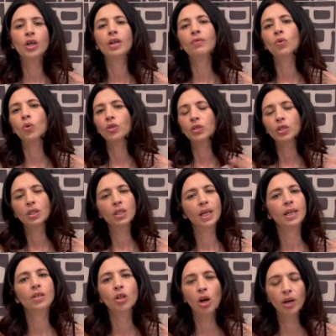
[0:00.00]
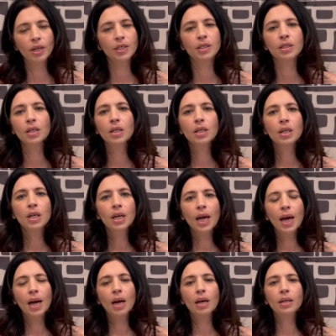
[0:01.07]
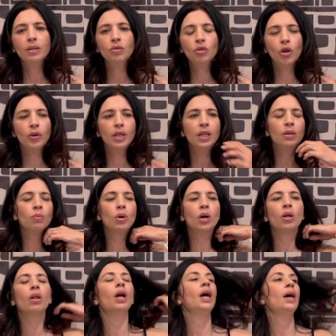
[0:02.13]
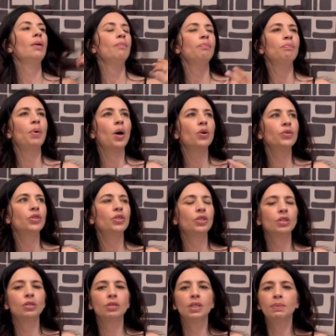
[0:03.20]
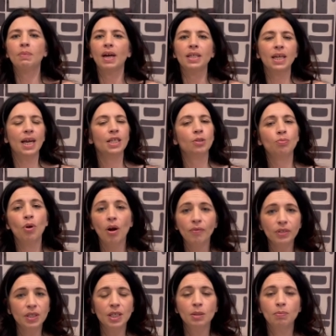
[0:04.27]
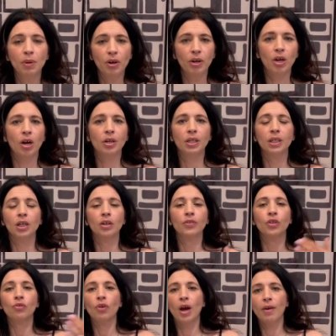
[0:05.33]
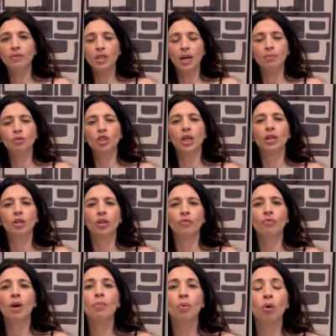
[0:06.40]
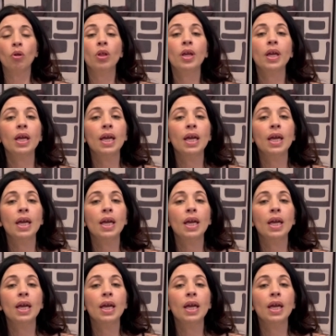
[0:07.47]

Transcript: And, of course, Clay Clark is, uh, you know, he will um, post my dad's prophecies periodically on the Thrive Time channel on Rumble.